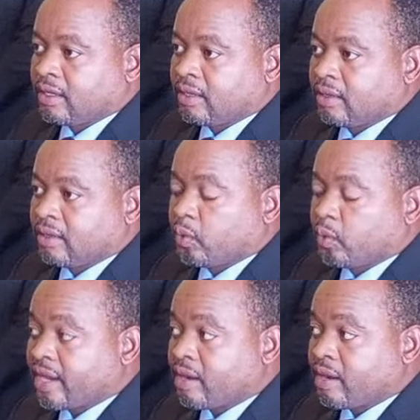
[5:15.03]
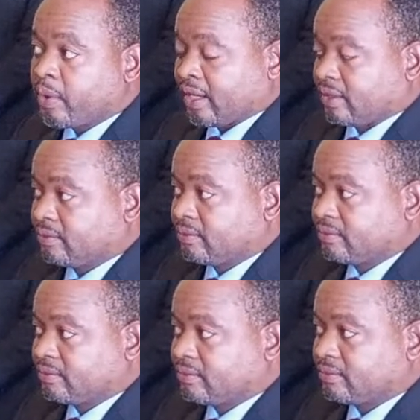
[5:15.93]
We are aware
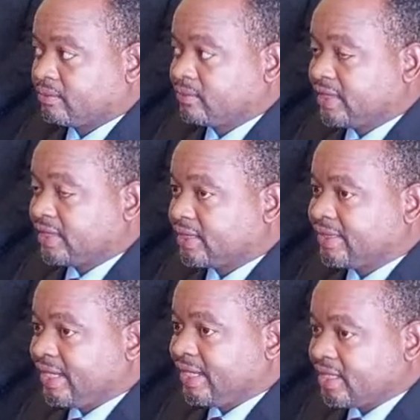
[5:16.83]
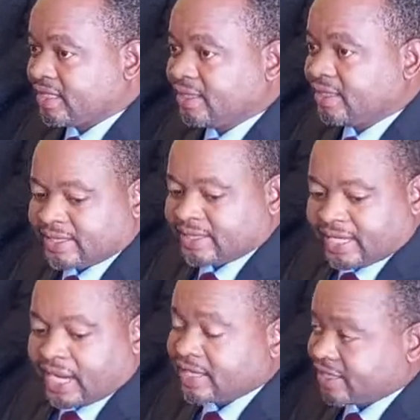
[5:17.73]
that the nation is
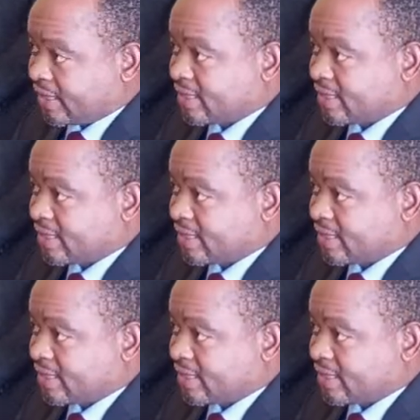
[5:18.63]
anxious